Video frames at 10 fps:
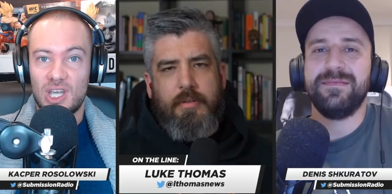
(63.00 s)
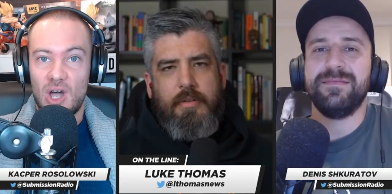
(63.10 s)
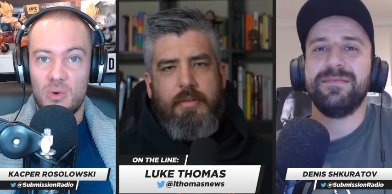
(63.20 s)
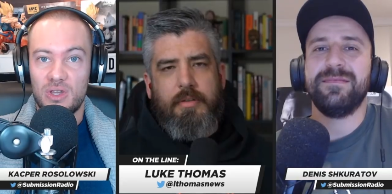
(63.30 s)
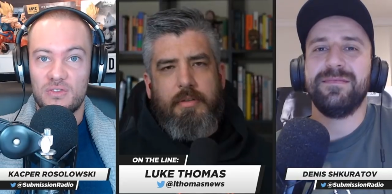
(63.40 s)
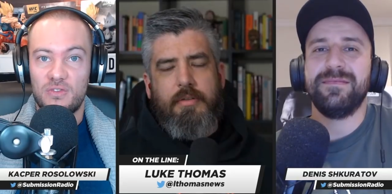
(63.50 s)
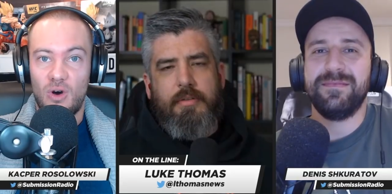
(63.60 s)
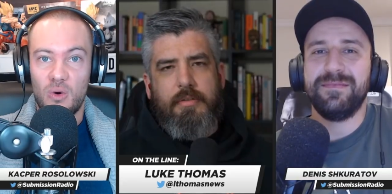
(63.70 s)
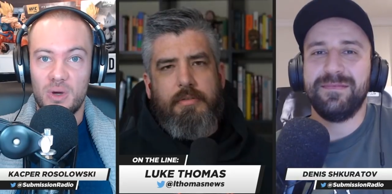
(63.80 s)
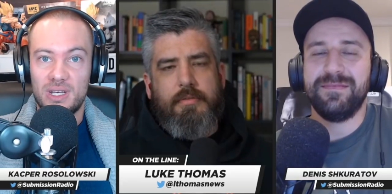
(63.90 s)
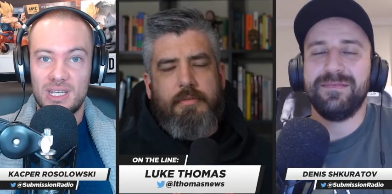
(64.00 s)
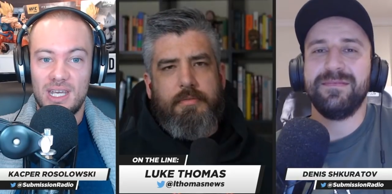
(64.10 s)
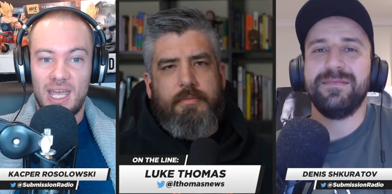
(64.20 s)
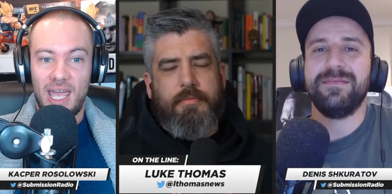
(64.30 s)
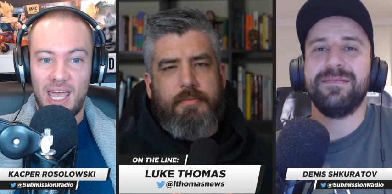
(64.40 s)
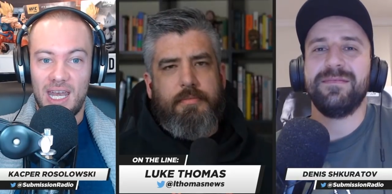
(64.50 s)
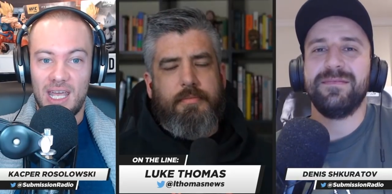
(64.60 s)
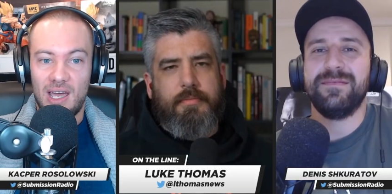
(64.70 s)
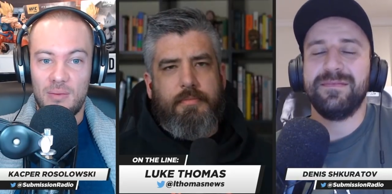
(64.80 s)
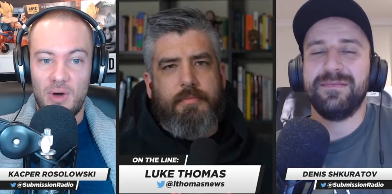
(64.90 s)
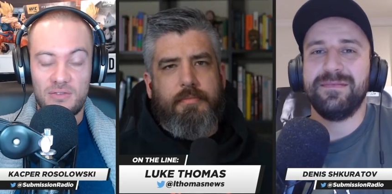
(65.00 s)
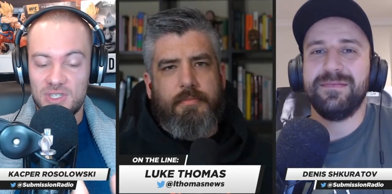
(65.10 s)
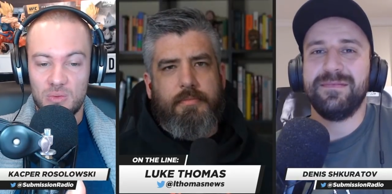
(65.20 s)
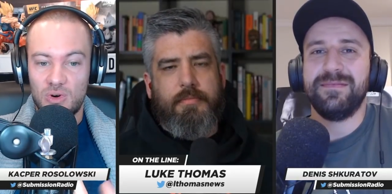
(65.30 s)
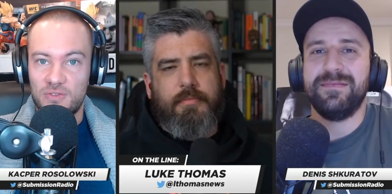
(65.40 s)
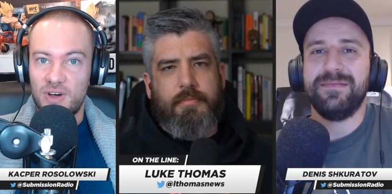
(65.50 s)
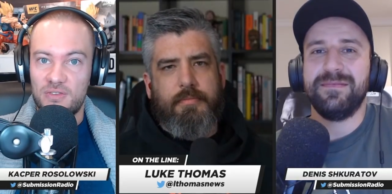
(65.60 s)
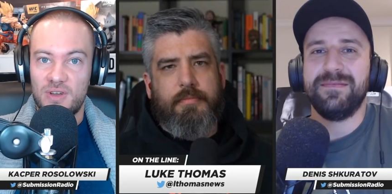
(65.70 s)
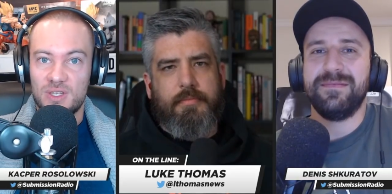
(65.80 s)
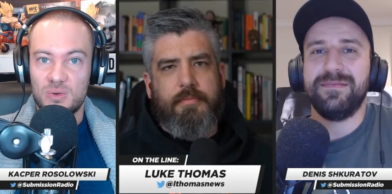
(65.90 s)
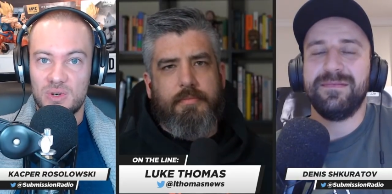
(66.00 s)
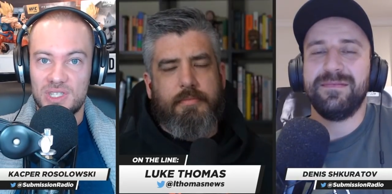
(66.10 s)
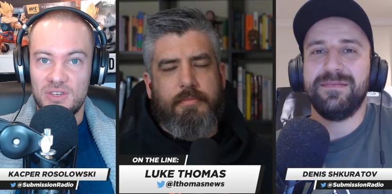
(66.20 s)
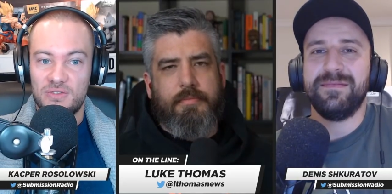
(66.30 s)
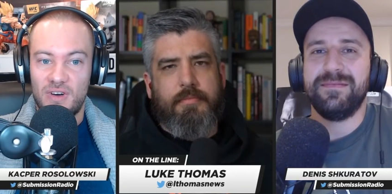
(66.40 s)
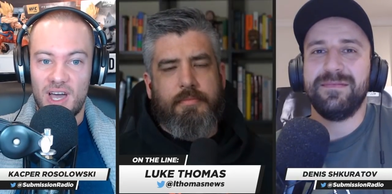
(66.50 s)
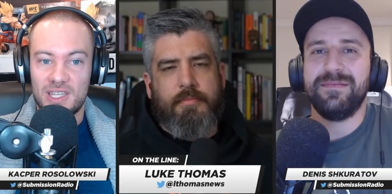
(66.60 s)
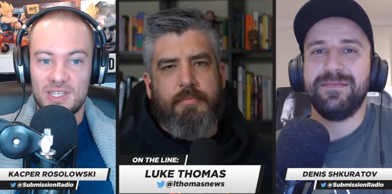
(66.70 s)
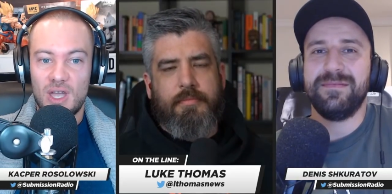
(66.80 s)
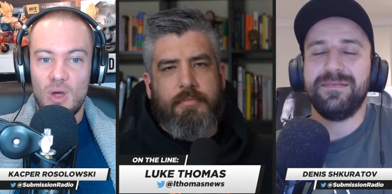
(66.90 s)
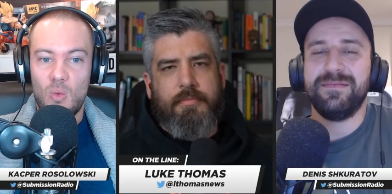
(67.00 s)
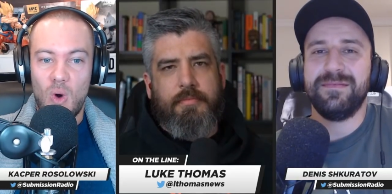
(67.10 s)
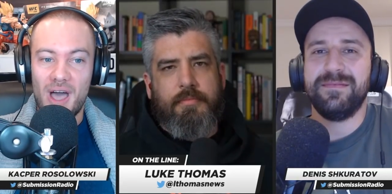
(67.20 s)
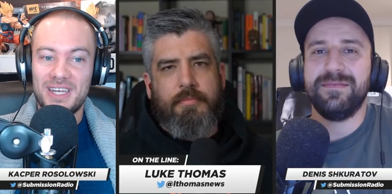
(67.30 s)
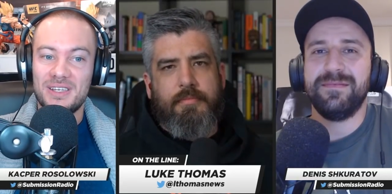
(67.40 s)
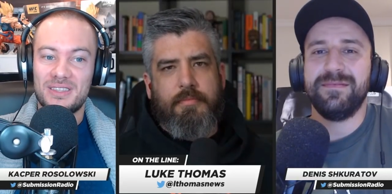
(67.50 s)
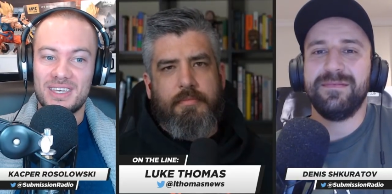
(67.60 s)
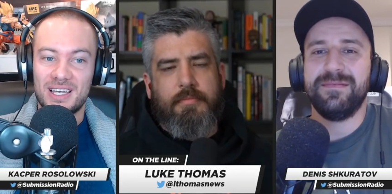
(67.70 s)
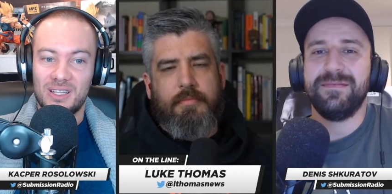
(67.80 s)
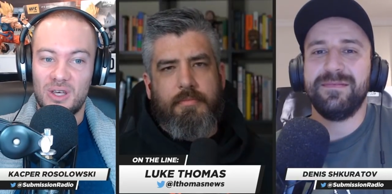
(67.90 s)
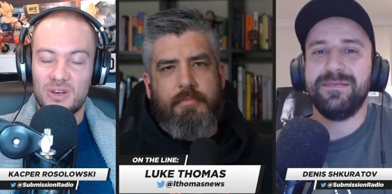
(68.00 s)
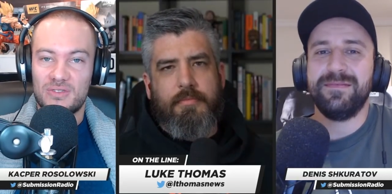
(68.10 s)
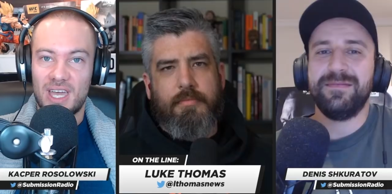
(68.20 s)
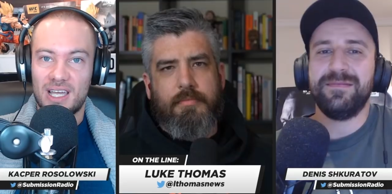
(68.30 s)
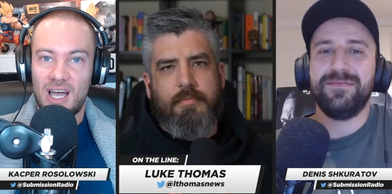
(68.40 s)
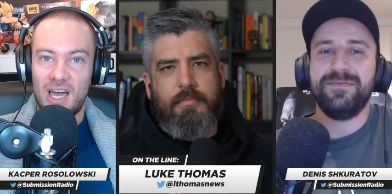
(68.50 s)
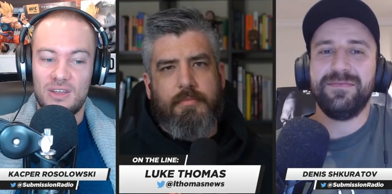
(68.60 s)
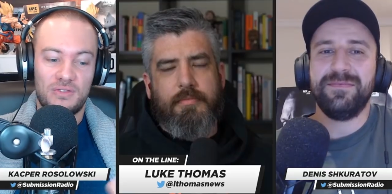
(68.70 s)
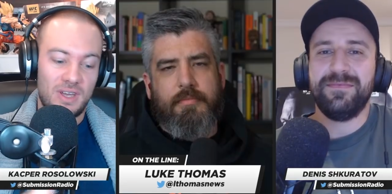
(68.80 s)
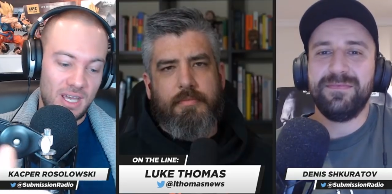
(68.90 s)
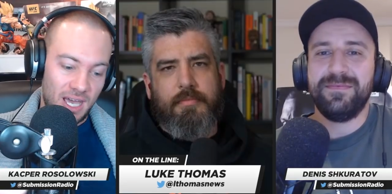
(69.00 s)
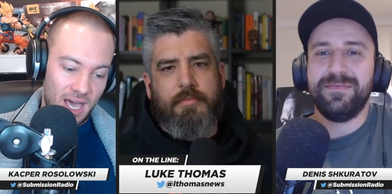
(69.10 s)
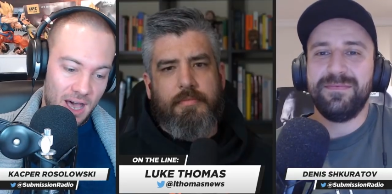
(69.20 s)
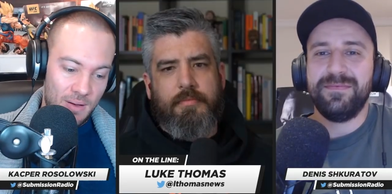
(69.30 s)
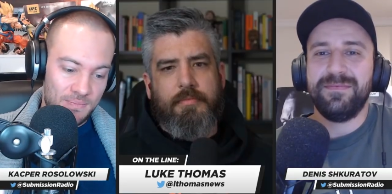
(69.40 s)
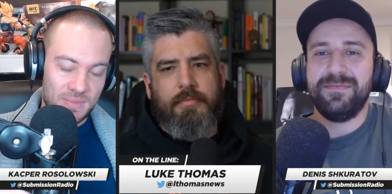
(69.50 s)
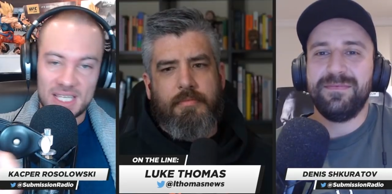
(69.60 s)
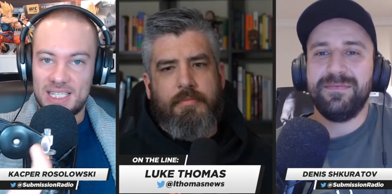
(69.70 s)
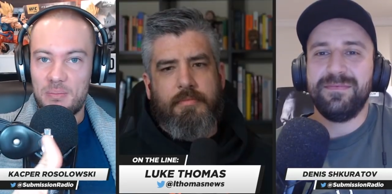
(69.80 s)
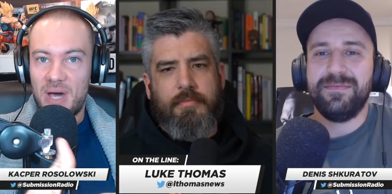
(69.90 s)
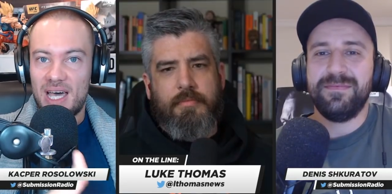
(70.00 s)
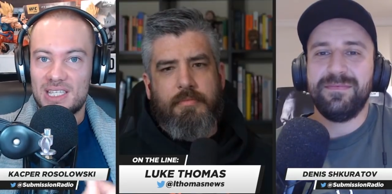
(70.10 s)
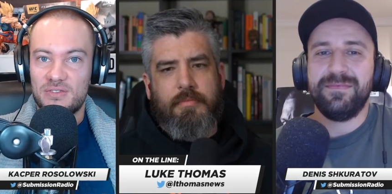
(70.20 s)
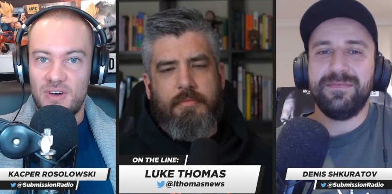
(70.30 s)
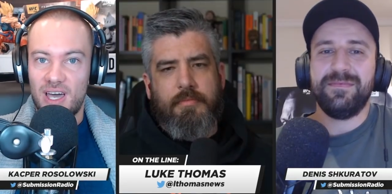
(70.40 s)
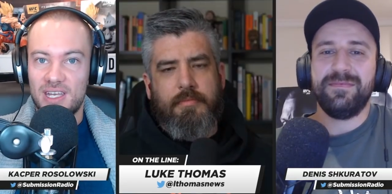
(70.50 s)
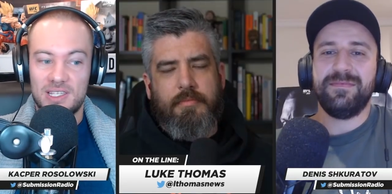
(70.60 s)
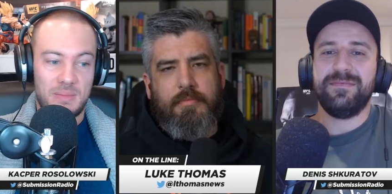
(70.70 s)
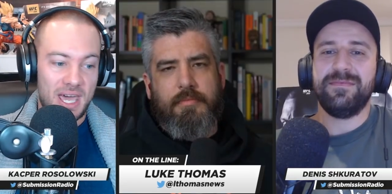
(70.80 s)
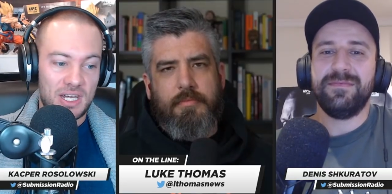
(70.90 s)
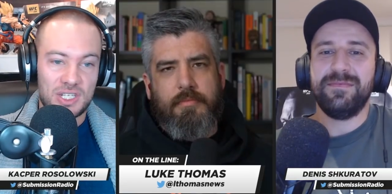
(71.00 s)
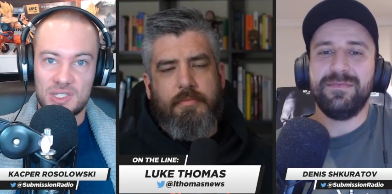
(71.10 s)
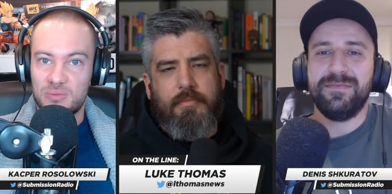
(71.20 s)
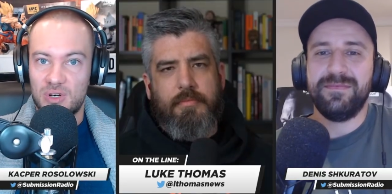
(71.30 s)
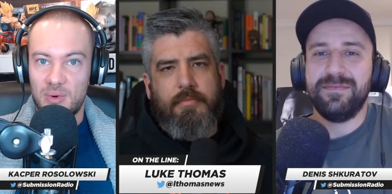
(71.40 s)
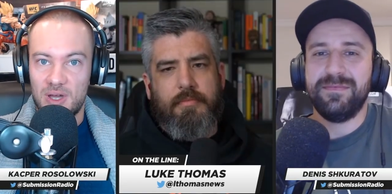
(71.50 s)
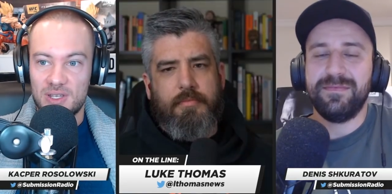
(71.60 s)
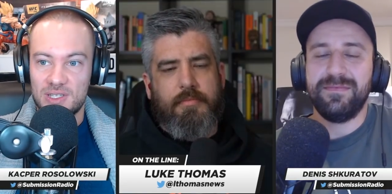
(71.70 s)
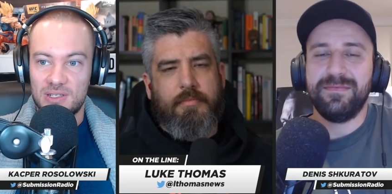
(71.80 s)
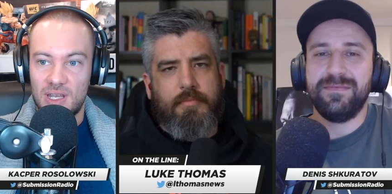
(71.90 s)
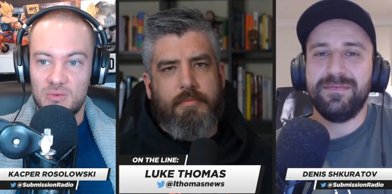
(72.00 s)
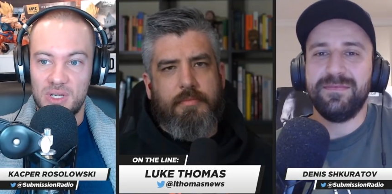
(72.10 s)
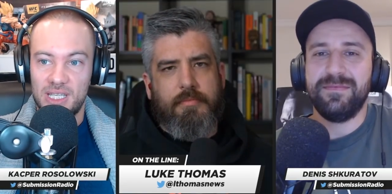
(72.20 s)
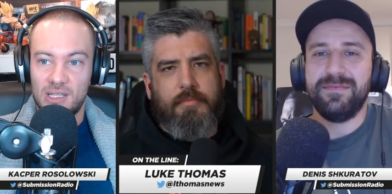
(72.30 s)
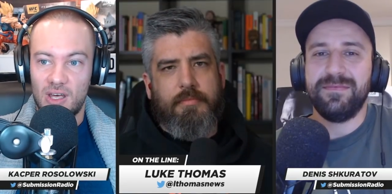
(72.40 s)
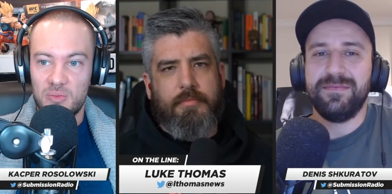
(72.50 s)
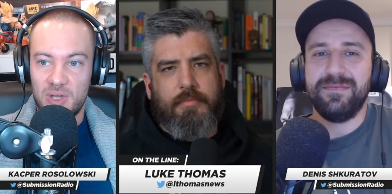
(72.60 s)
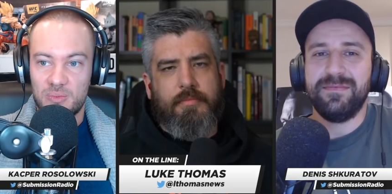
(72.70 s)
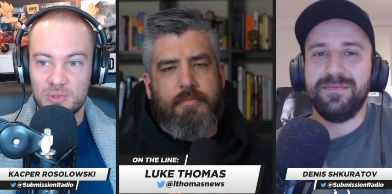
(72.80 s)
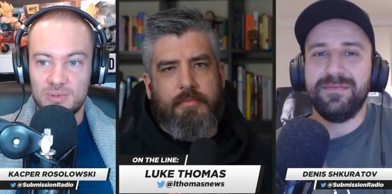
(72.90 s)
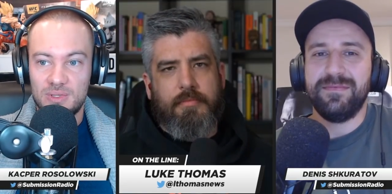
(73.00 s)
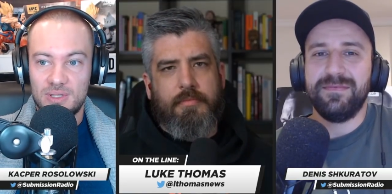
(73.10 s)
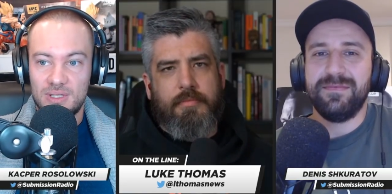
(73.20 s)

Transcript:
Speaker 1: and going forward. And um, obviously, we're all fight fans. We want to see fights. Why do you think a lot of that kind of um, slipped past the fighters and managers and promoters and, and really a lot of people?